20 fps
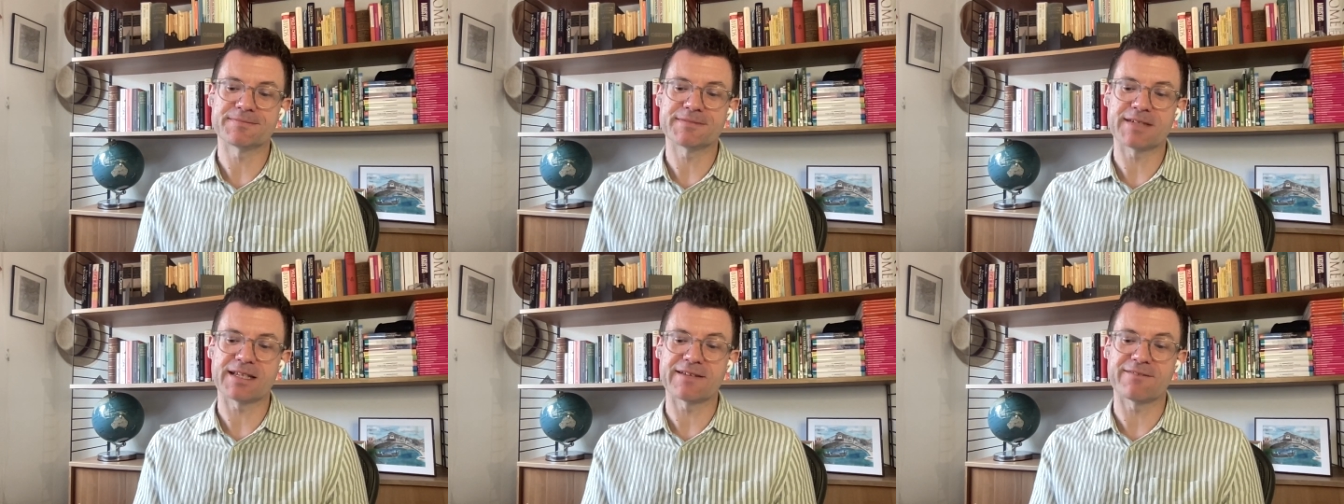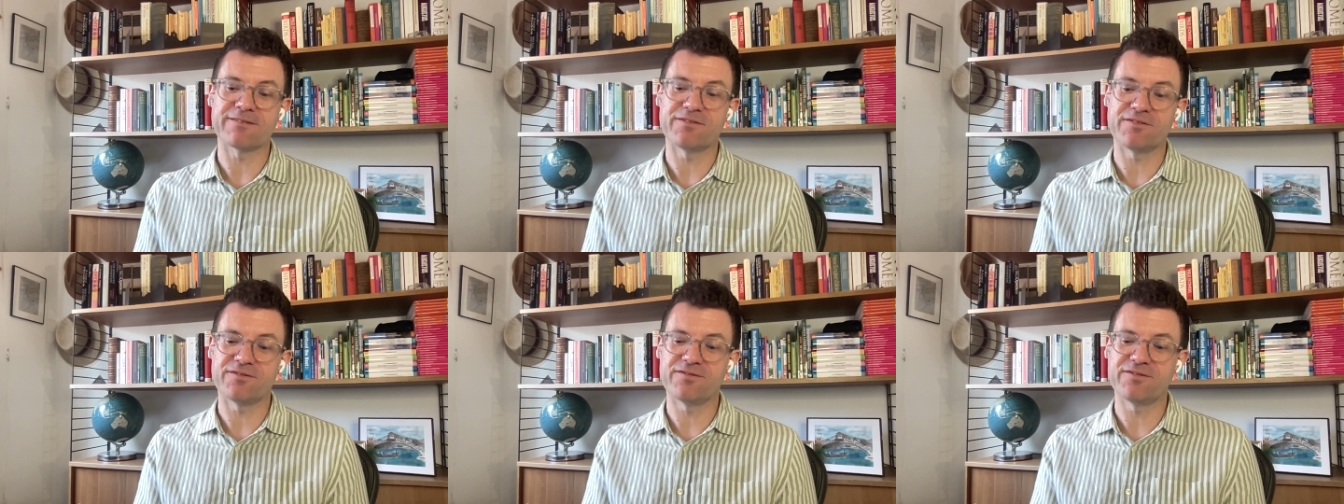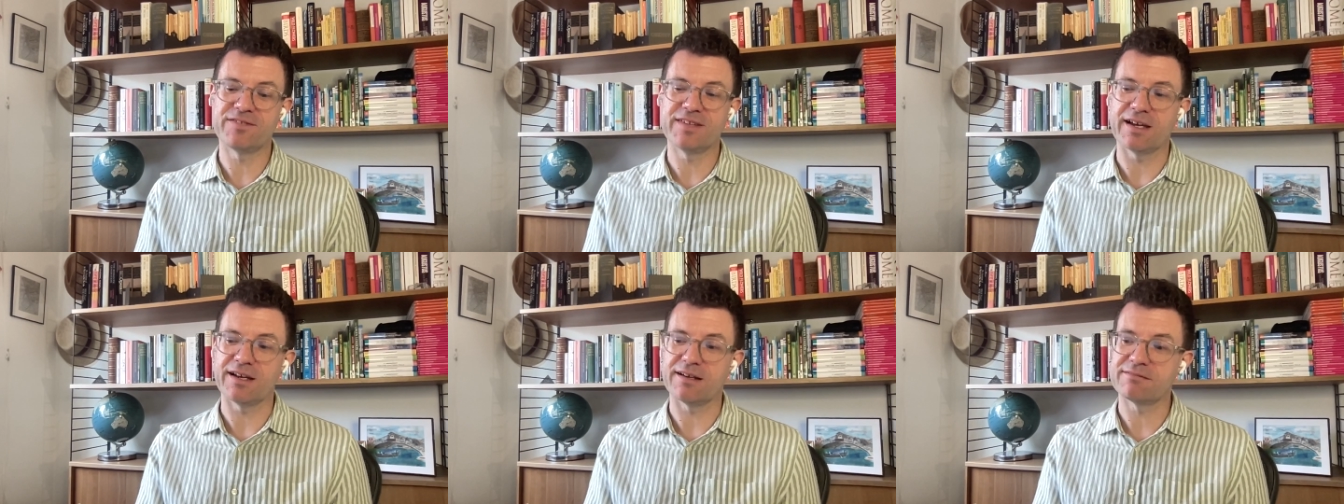think
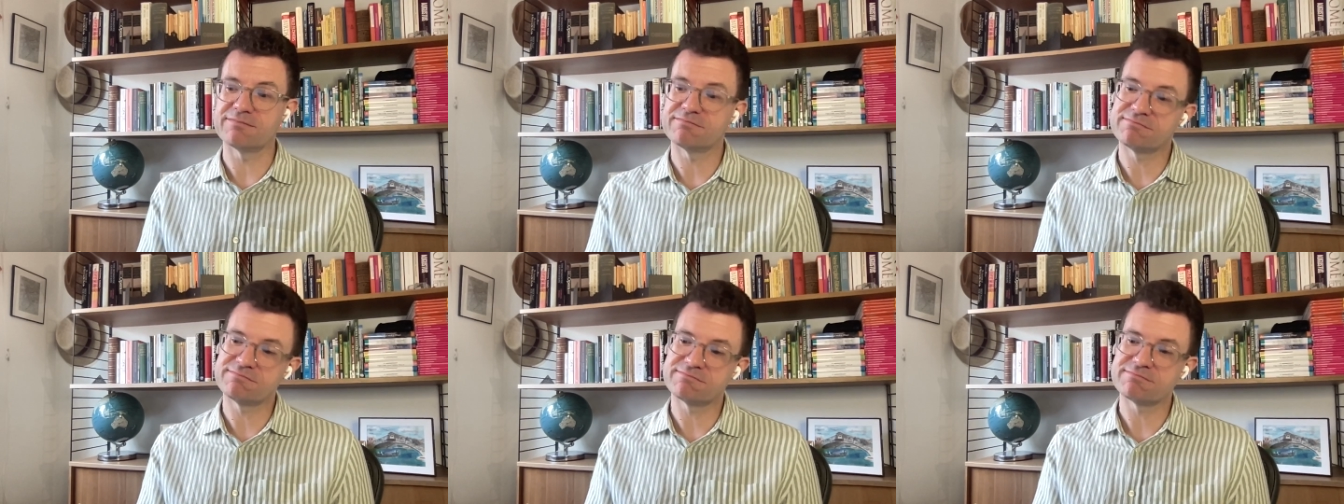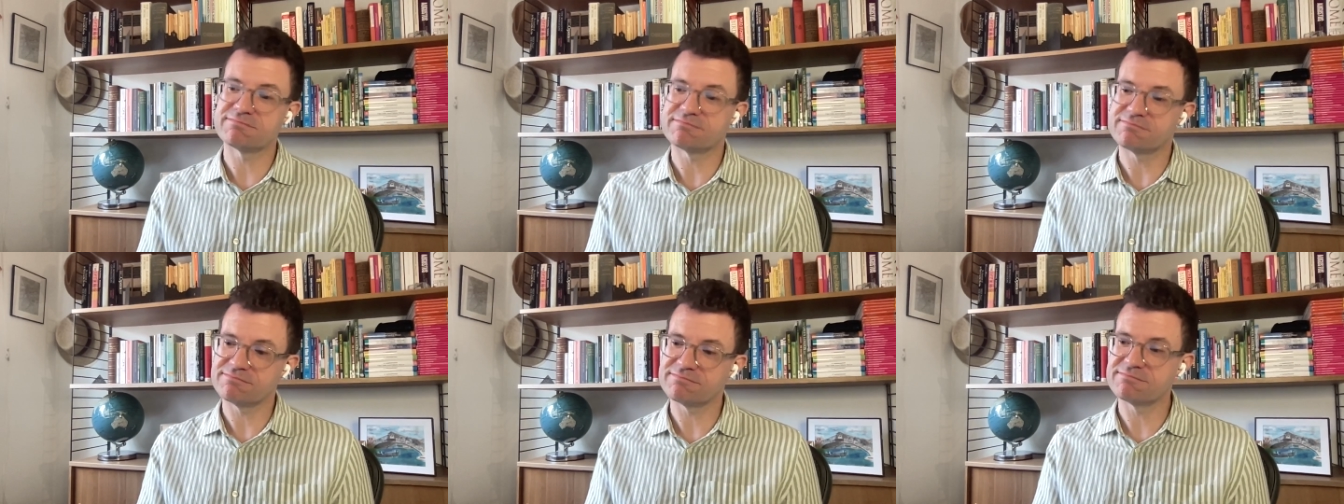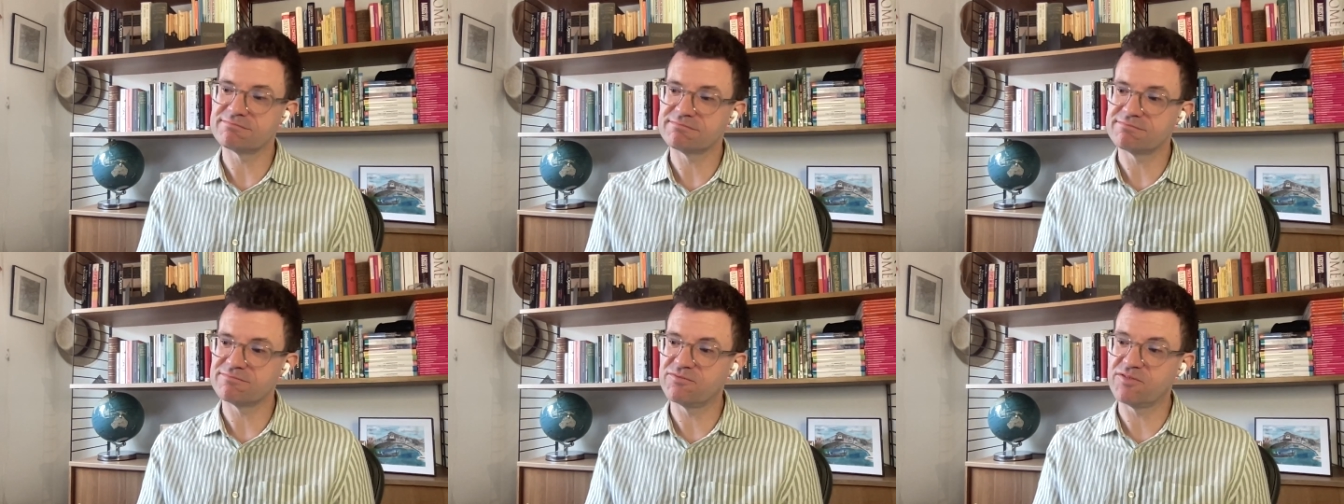
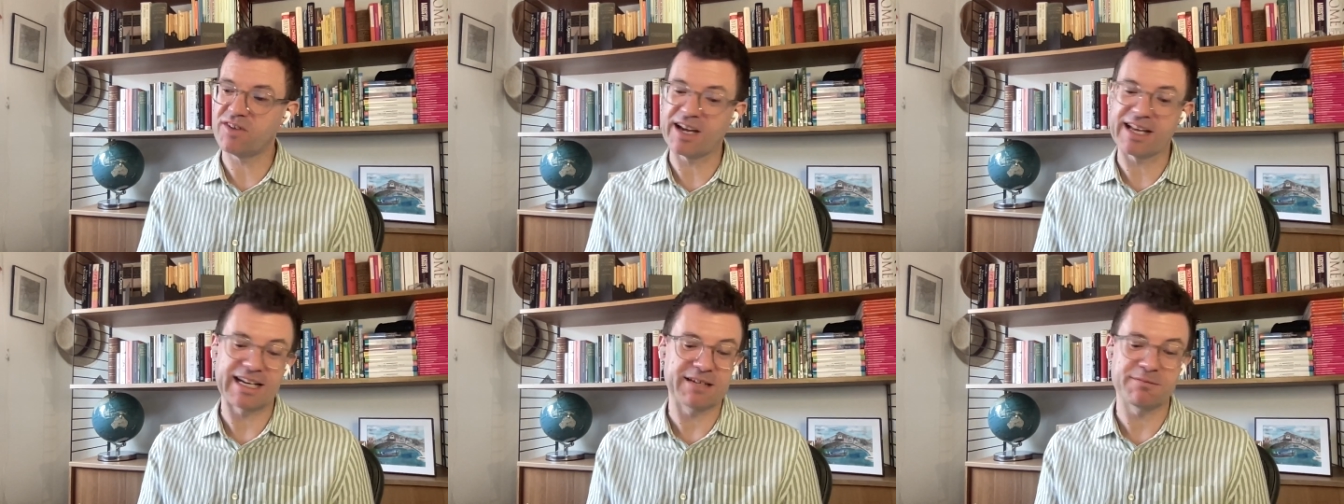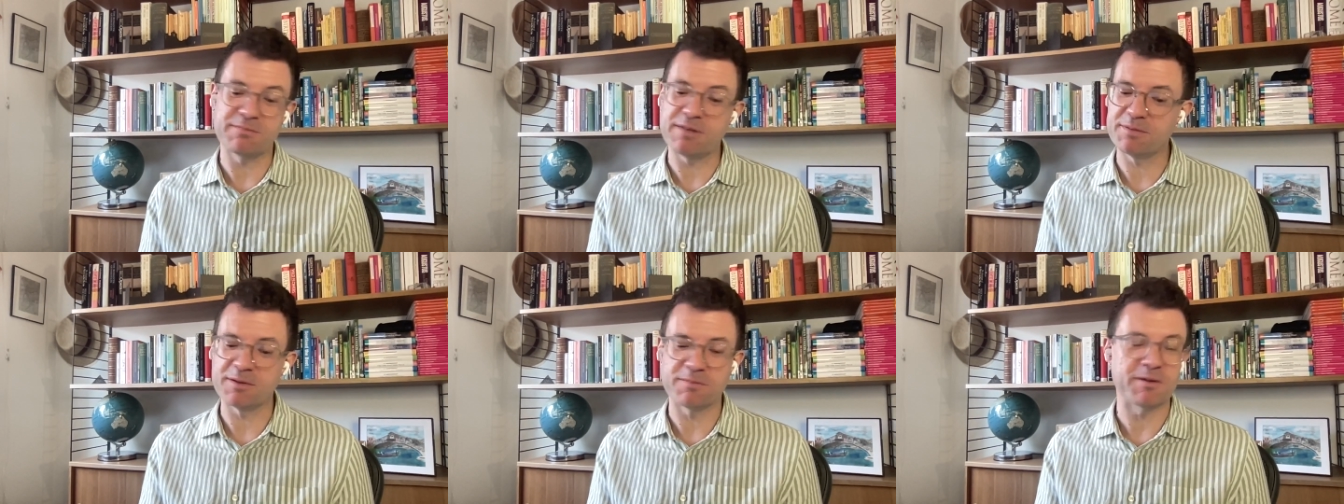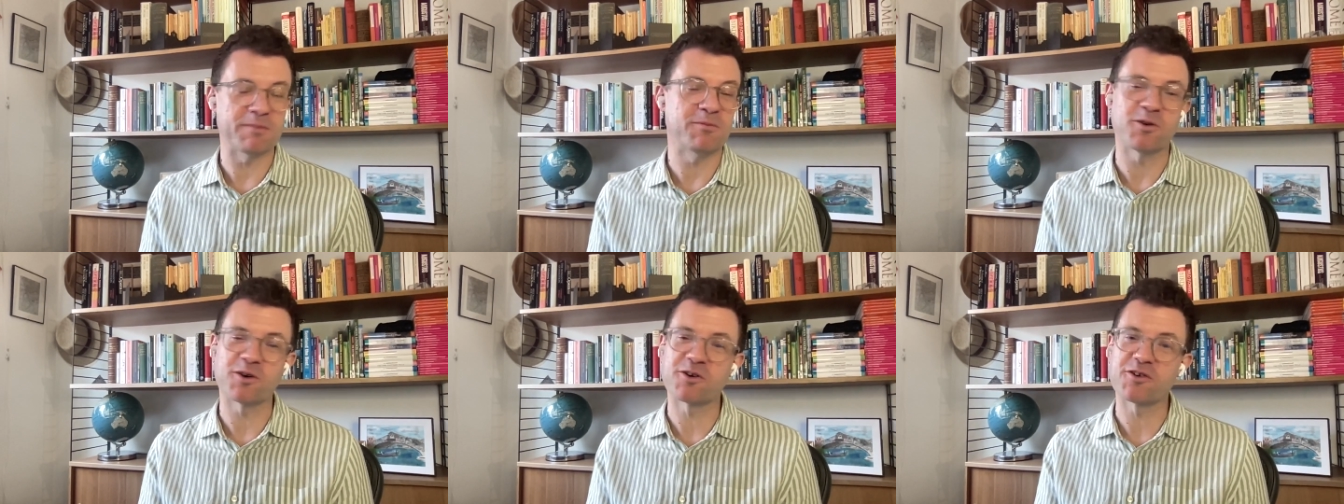finally maybe a
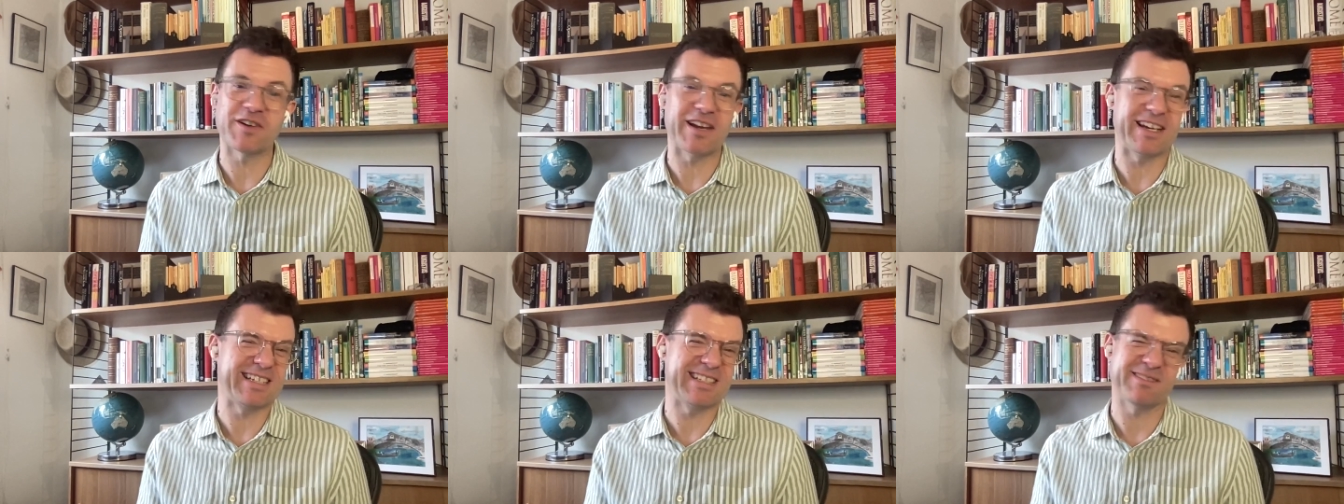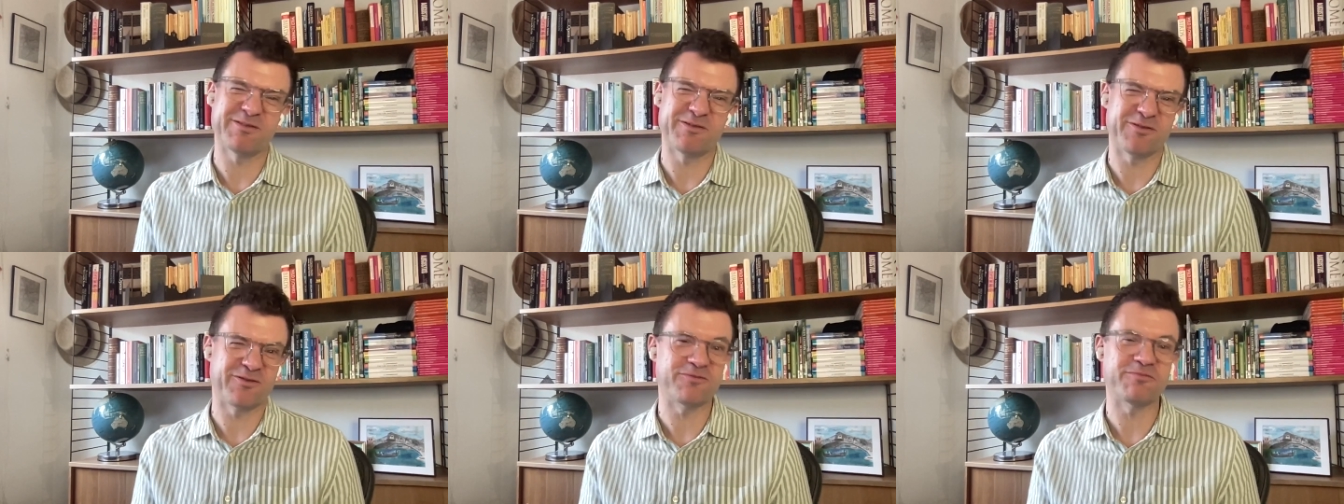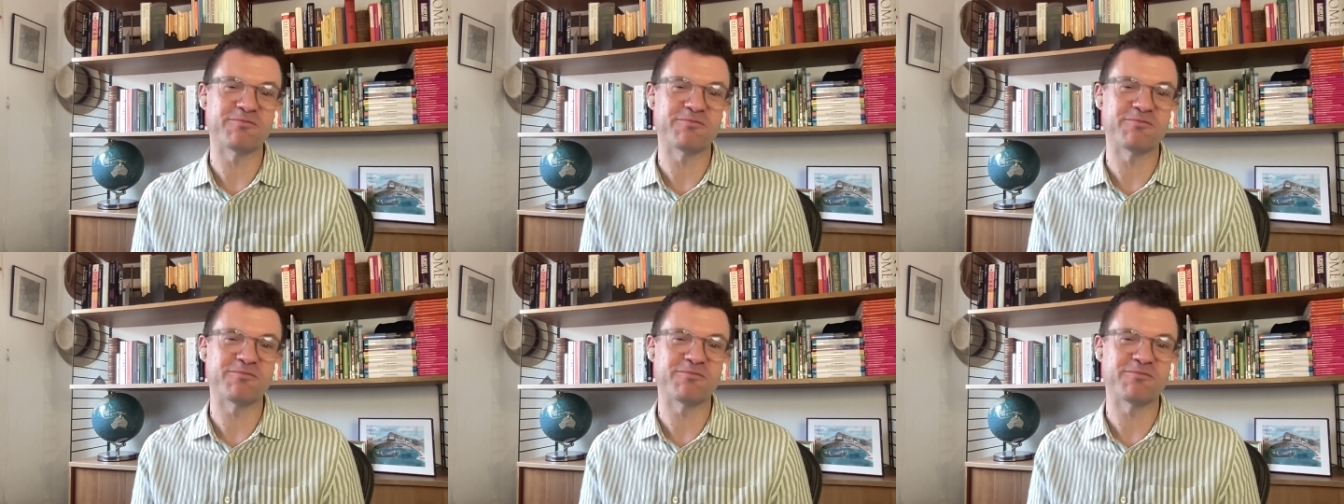bit more creative